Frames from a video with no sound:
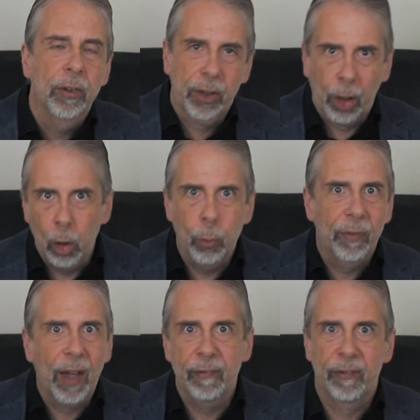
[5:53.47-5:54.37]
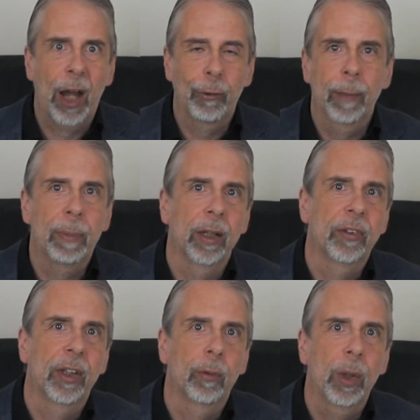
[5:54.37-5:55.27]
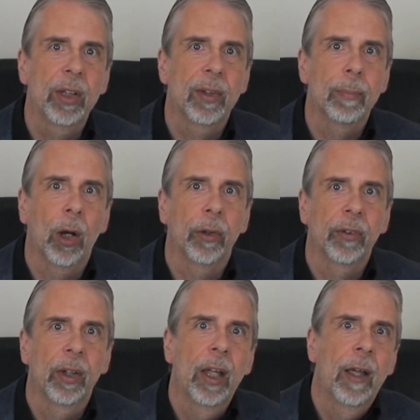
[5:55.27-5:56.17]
to cope with that variability of wind demand.